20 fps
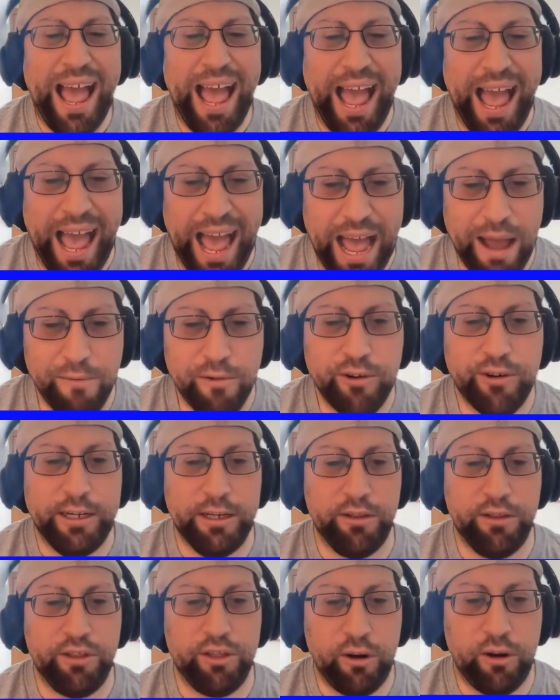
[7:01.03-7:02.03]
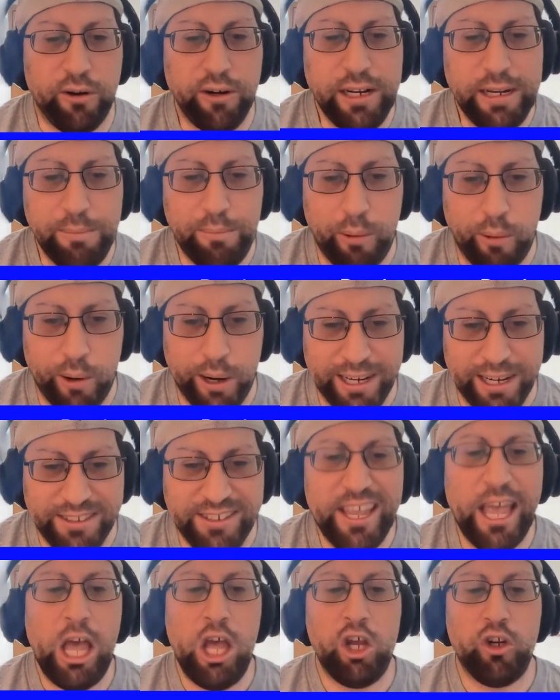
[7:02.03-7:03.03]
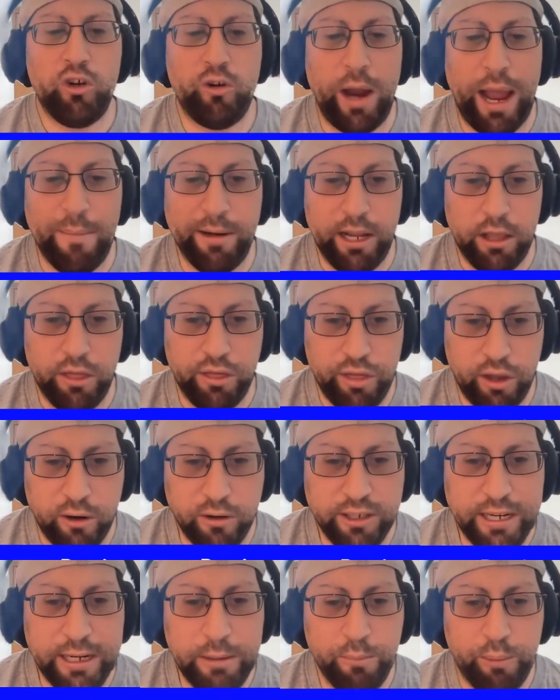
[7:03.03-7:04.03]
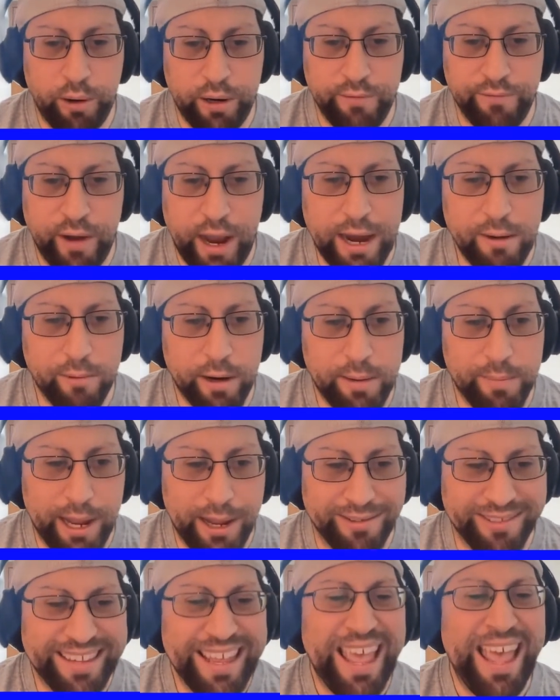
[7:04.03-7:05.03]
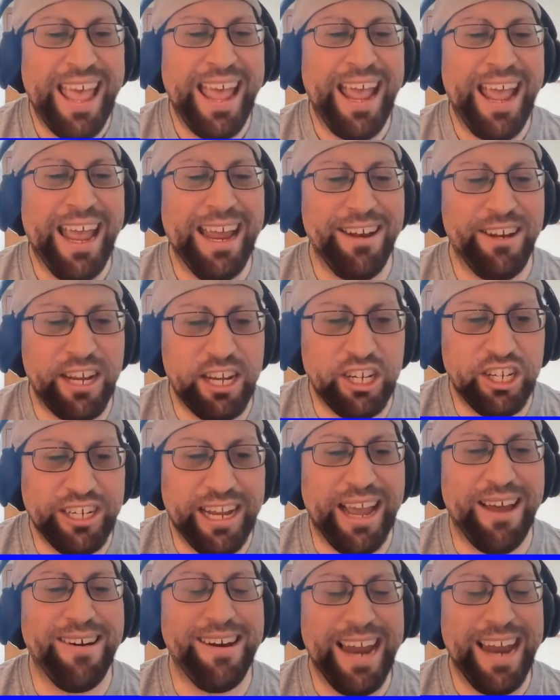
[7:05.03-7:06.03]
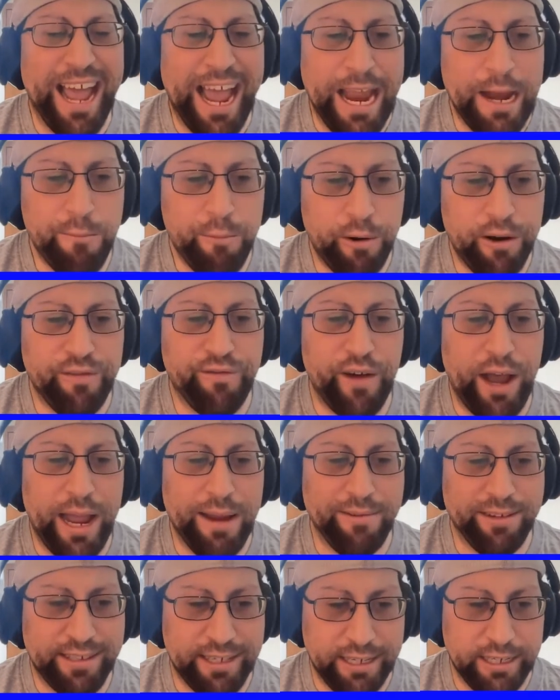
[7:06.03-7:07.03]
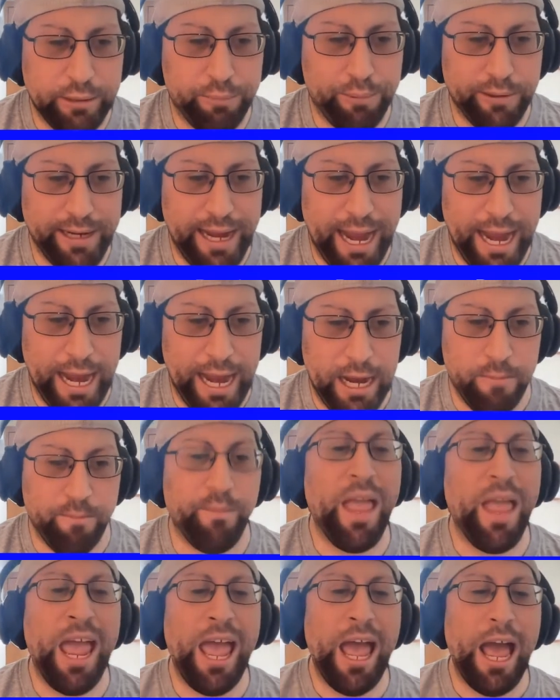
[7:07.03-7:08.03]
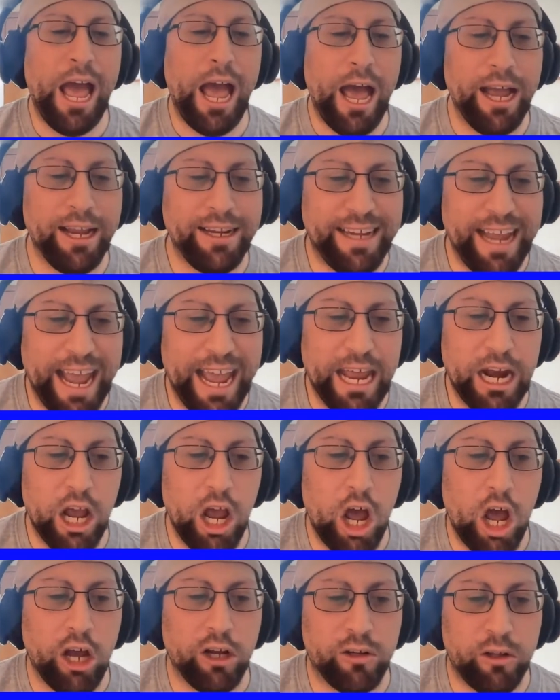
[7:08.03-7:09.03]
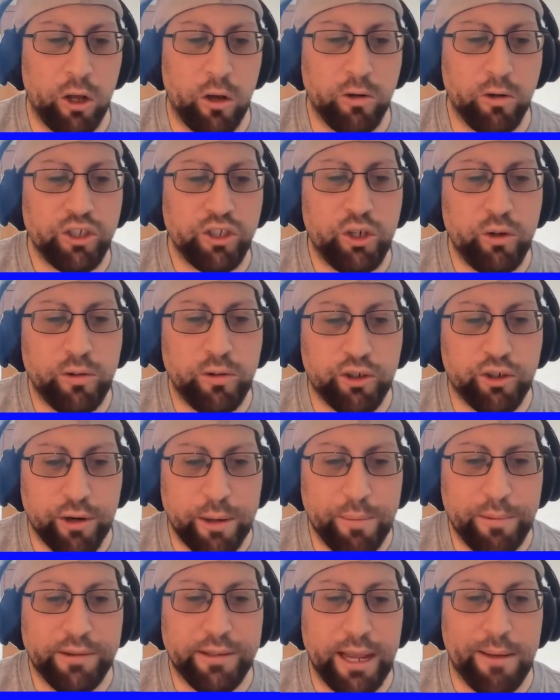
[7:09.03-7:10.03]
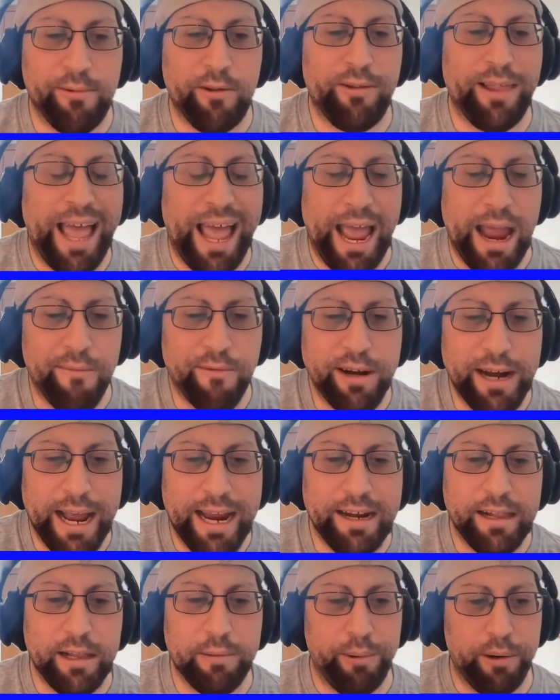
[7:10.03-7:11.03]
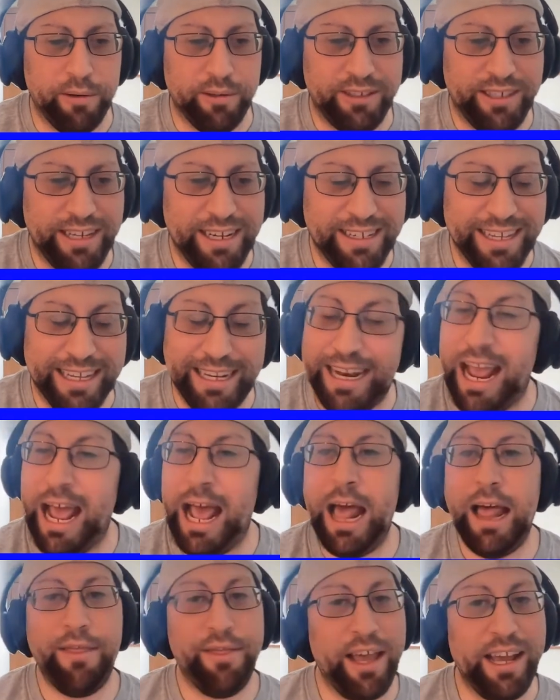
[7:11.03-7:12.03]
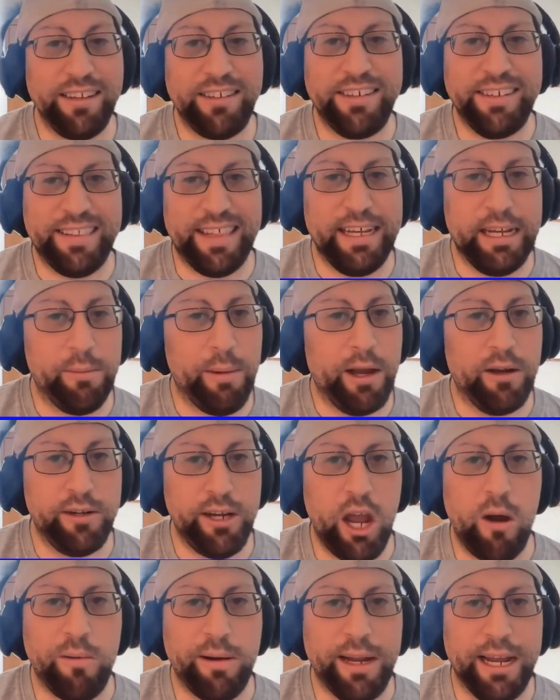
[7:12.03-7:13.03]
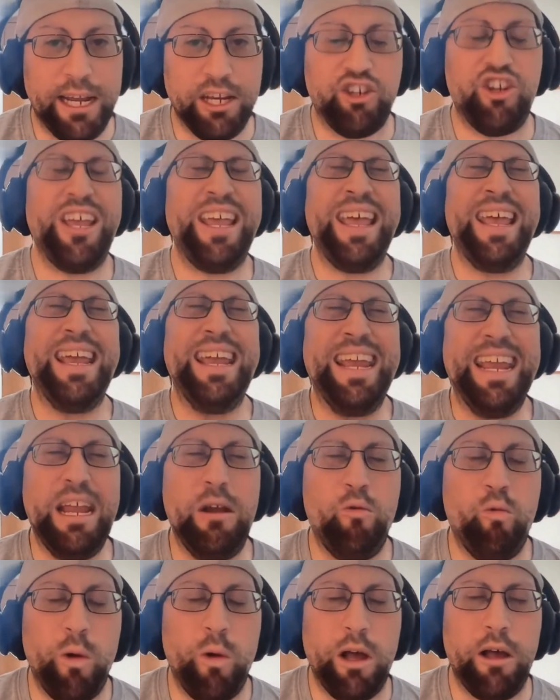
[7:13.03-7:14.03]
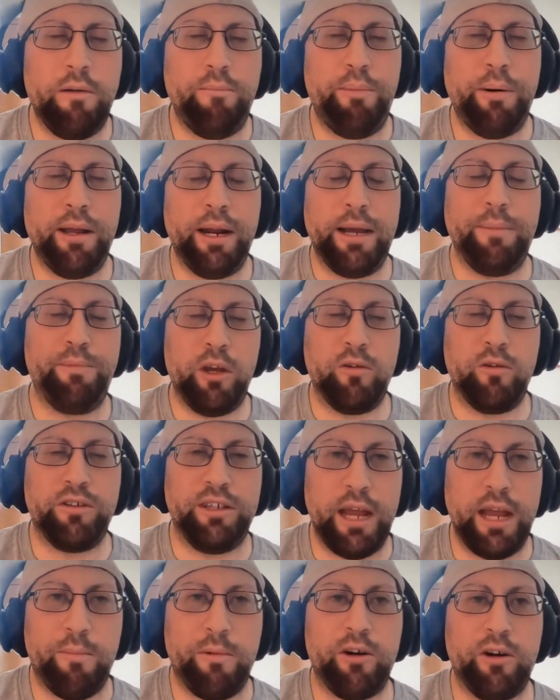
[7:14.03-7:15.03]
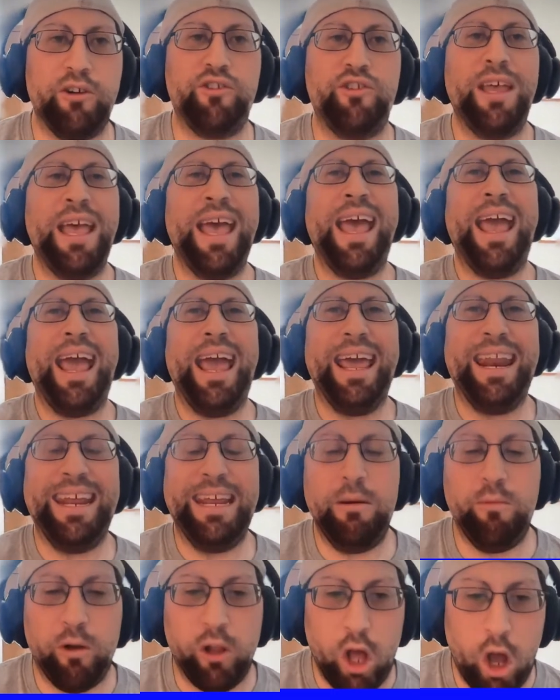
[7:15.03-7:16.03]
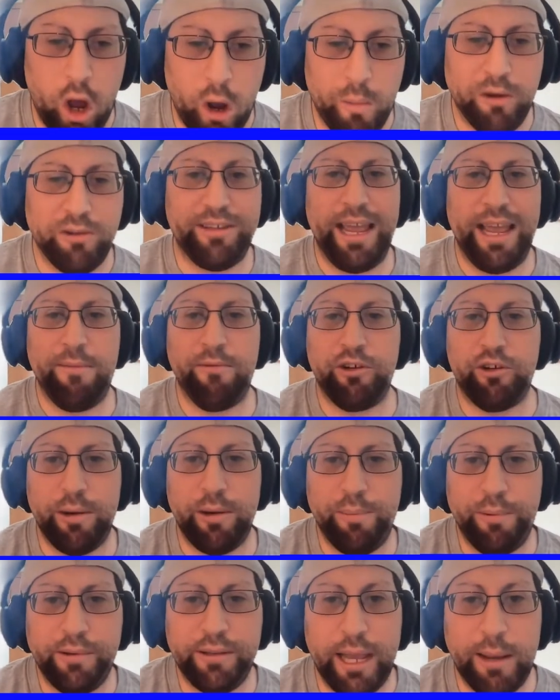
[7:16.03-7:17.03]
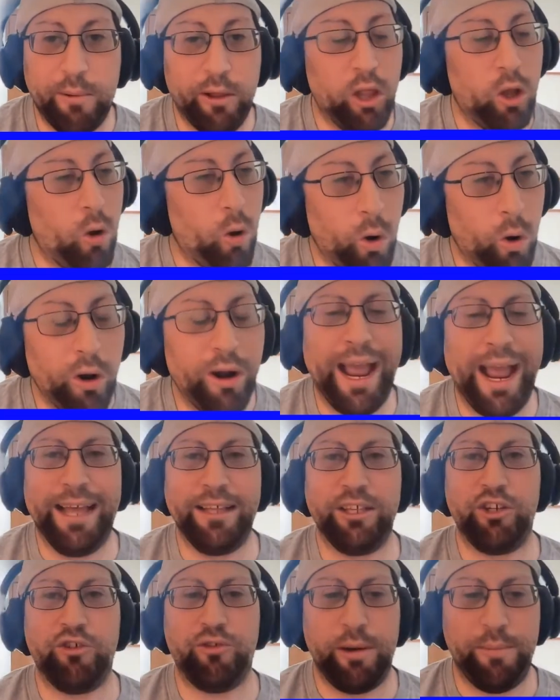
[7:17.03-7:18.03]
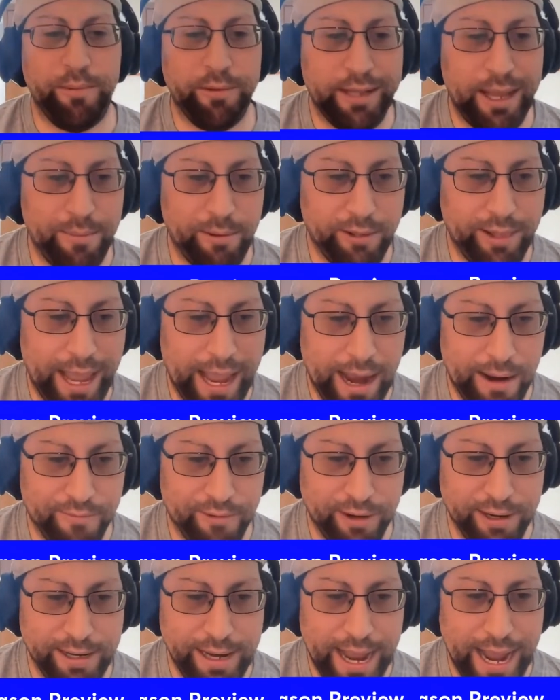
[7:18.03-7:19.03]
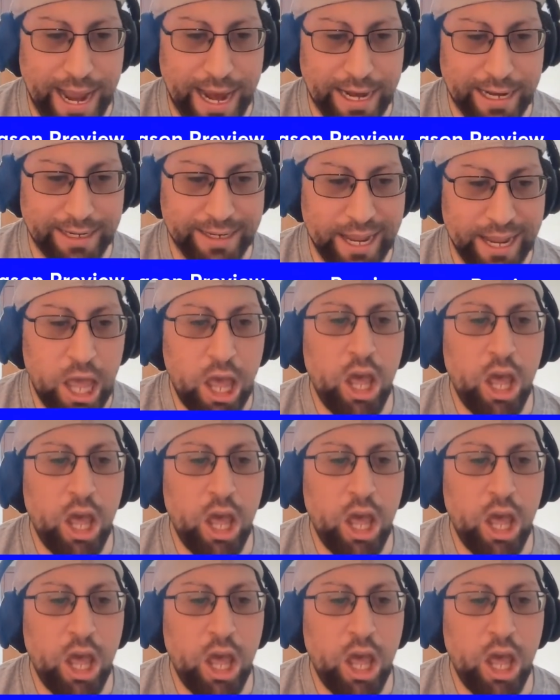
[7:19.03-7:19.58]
averaging 30 points, grabbing 13.5 rebounds, and dishing out 9.5 assists per game. Again, close to a triple-double every night in the postseason. That's the thing about Jokic. He will put up those numbers, and he will almost have a triple-double or has a triple-double every night.